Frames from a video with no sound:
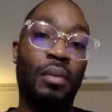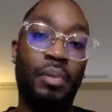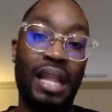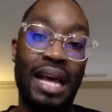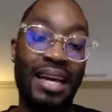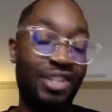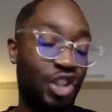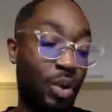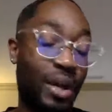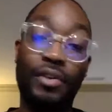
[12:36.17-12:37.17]
That
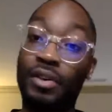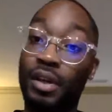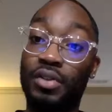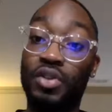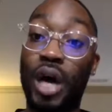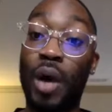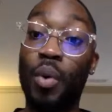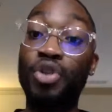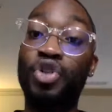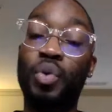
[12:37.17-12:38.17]
applies to everything.
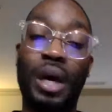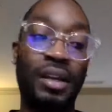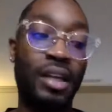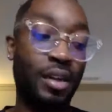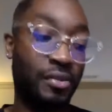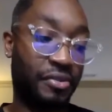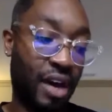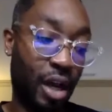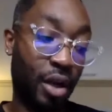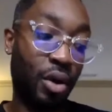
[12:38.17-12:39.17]
So I want you to
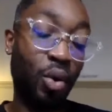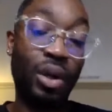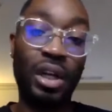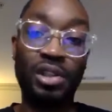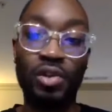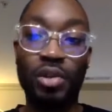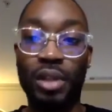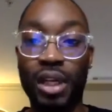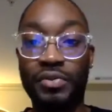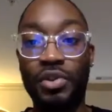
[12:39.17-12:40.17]
identify, who can I
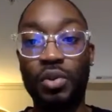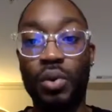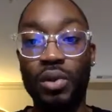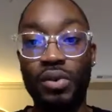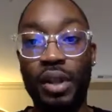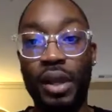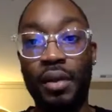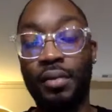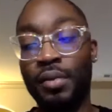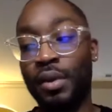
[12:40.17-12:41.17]
show some love to on
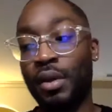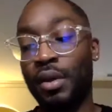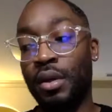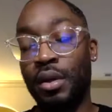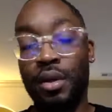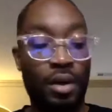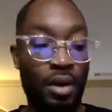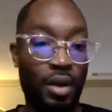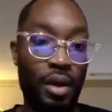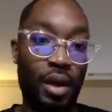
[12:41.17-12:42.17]
today?
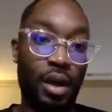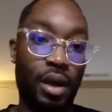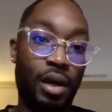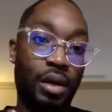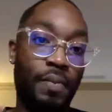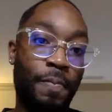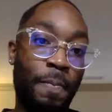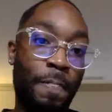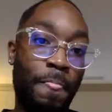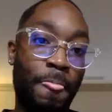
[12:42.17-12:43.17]

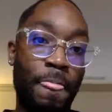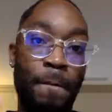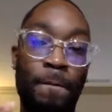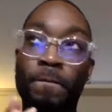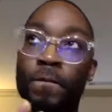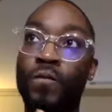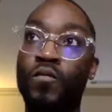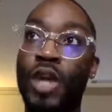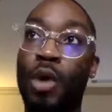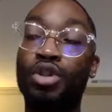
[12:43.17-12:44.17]
I
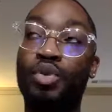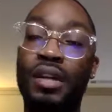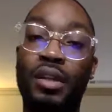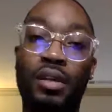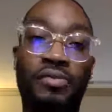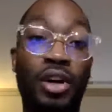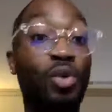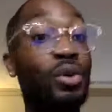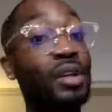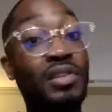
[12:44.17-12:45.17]
want you to
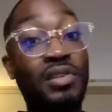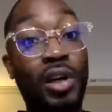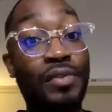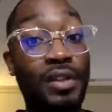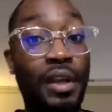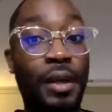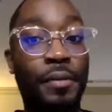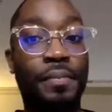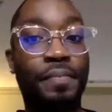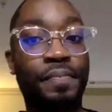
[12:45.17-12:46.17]
identify, who can I serve
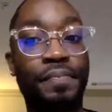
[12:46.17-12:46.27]
today?